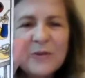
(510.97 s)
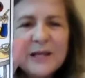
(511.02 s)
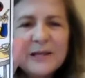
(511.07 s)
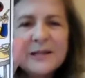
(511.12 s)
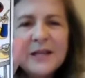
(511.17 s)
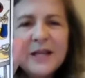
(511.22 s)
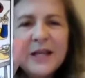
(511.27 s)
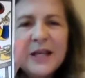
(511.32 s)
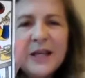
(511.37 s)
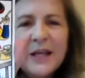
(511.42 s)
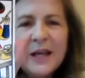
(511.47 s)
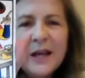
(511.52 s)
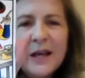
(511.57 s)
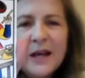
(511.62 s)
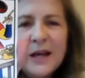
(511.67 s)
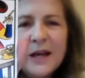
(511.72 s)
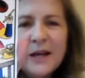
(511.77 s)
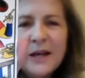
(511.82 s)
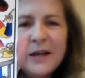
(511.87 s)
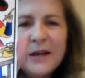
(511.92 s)
Is he
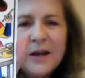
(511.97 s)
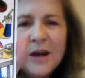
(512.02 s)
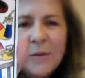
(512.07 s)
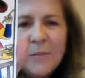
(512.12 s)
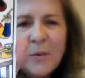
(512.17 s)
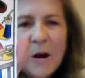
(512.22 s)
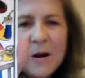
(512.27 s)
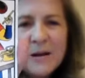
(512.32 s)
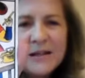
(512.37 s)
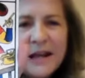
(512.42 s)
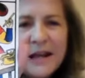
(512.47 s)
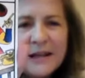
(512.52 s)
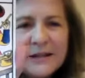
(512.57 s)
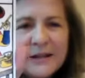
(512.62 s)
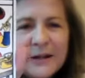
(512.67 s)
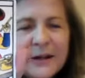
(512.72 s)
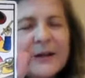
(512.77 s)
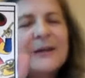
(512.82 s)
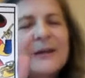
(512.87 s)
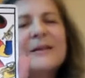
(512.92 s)
a
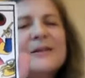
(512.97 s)
bartender?